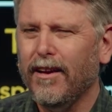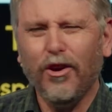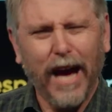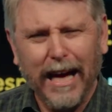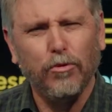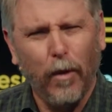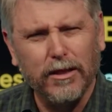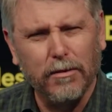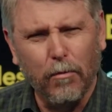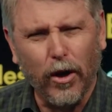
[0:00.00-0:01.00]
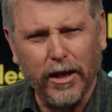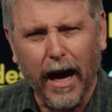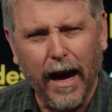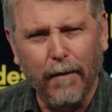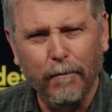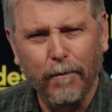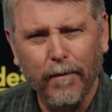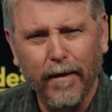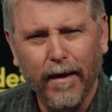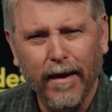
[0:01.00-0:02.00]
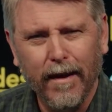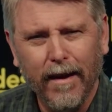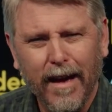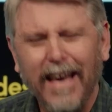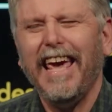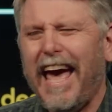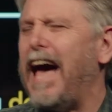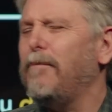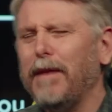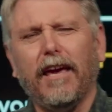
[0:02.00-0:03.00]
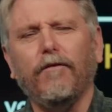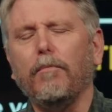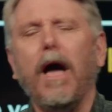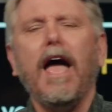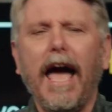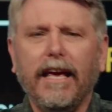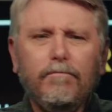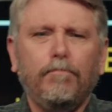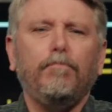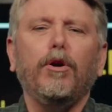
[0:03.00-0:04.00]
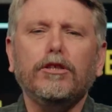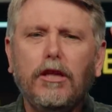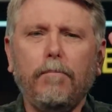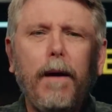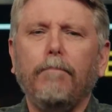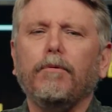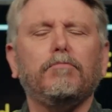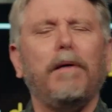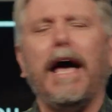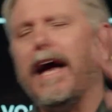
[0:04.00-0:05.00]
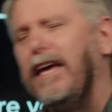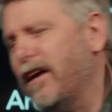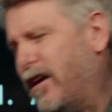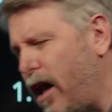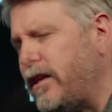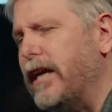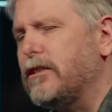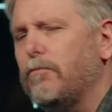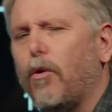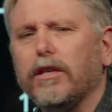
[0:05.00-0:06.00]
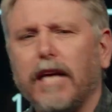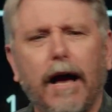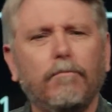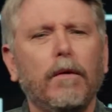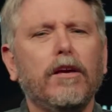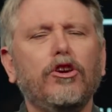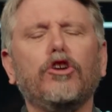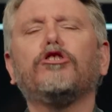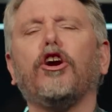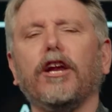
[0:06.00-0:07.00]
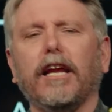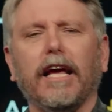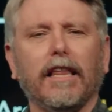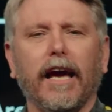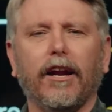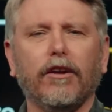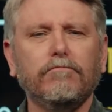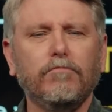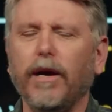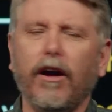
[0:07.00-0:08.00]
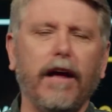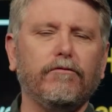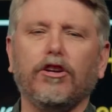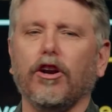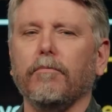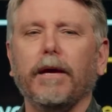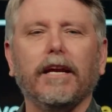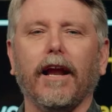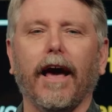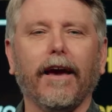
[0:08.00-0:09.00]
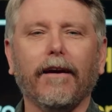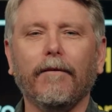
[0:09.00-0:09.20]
You guys want some more time?" "Yeah, I'm going to give you, hey, push the papers back. Y'all take some more time. you can turn it in later. We don't have to turn them in today.